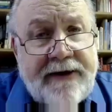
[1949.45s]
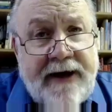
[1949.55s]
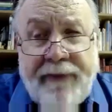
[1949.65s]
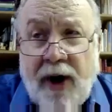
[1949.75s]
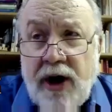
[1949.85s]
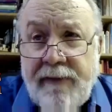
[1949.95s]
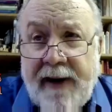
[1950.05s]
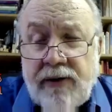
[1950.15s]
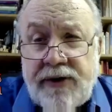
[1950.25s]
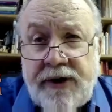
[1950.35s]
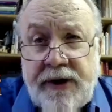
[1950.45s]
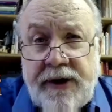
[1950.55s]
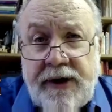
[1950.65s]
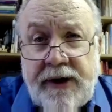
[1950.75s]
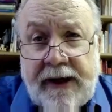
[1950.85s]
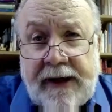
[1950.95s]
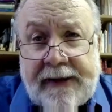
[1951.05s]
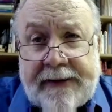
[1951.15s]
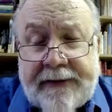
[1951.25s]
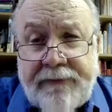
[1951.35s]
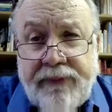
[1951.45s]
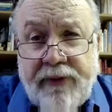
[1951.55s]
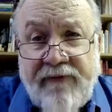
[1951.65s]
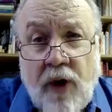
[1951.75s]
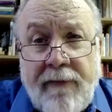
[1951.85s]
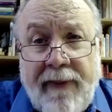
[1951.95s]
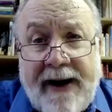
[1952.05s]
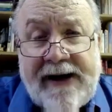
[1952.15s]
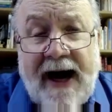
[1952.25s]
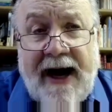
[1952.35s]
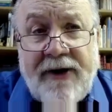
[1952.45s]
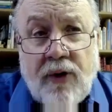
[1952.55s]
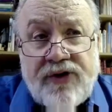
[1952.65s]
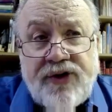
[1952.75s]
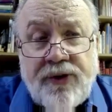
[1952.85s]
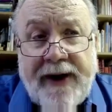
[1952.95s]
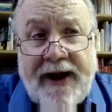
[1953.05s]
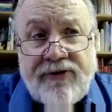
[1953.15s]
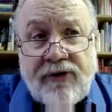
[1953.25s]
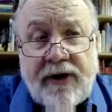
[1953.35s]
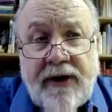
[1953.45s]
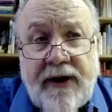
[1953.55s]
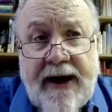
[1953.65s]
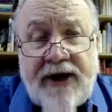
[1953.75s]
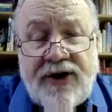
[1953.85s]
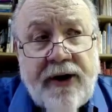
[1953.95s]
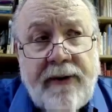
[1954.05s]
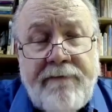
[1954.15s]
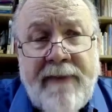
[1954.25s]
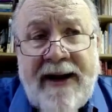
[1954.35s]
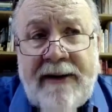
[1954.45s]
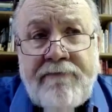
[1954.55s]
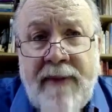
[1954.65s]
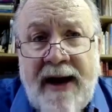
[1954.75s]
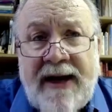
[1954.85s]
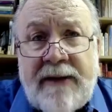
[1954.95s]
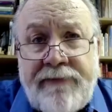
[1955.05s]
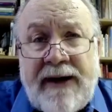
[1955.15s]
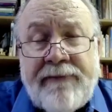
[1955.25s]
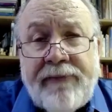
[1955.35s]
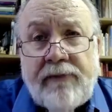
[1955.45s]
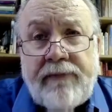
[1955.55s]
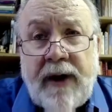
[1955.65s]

part about performed by God or a supernatural agent, many people,